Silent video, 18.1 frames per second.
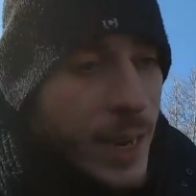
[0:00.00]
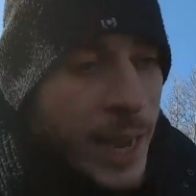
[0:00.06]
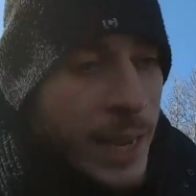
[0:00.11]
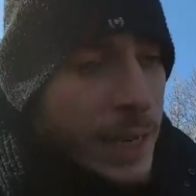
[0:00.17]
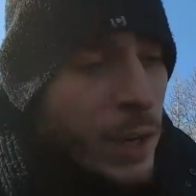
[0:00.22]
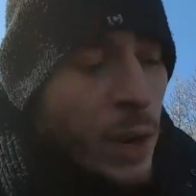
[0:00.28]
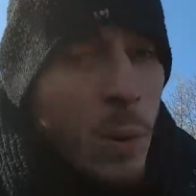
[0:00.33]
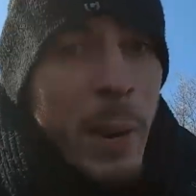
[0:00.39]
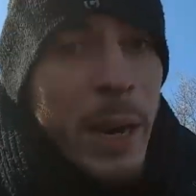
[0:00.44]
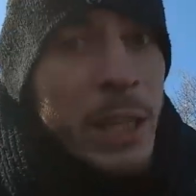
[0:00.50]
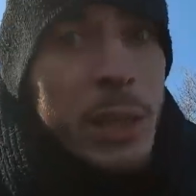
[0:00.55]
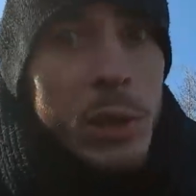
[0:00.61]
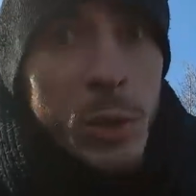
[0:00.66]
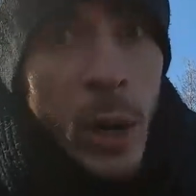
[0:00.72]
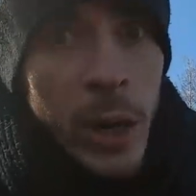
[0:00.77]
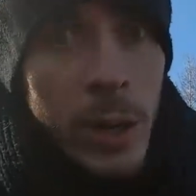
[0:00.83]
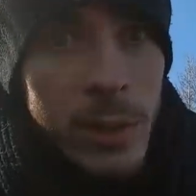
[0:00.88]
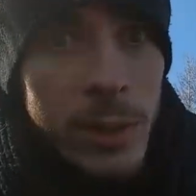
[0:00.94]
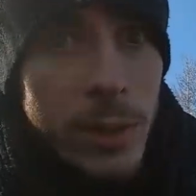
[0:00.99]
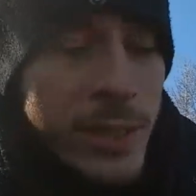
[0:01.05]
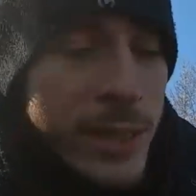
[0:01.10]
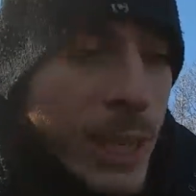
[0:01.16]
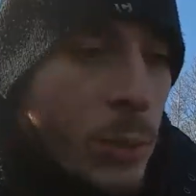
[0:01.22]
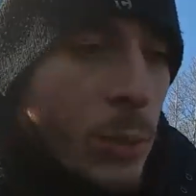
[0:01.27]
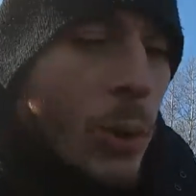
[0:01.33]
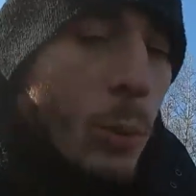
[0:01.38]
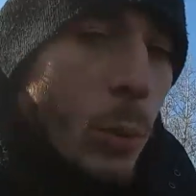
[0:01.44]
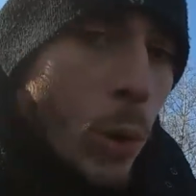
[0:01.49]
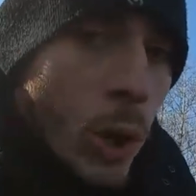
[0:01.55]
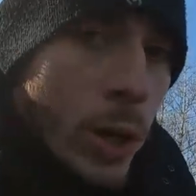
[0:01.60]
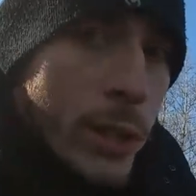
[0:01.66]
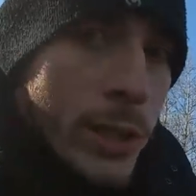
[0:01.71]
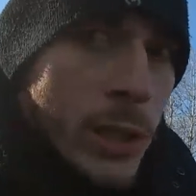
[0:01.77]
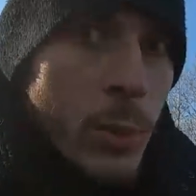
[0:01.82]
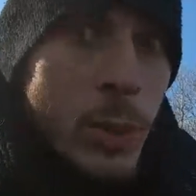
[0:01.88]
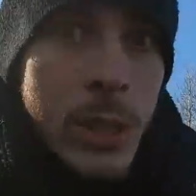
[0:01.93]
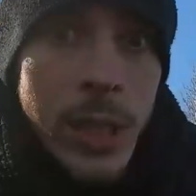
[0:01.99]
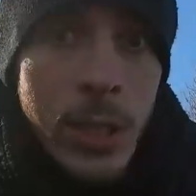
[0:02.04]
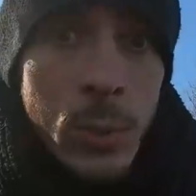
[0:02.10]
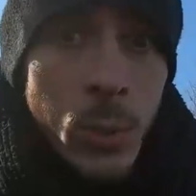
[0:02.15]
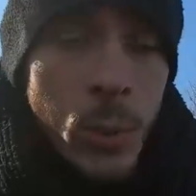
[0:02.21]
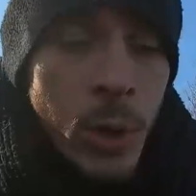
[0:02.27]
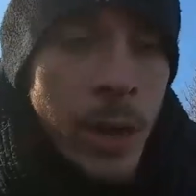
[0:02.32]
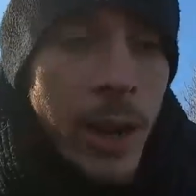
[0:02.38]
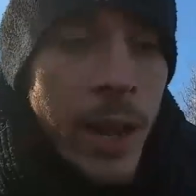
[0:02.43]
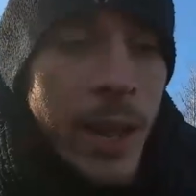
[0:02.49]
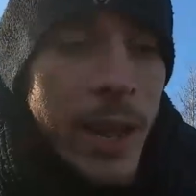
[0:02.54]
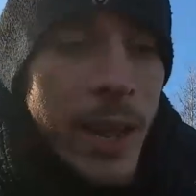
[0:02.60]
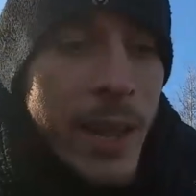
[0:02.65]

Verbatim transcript: and you know my struggles and what works and what doesn't work.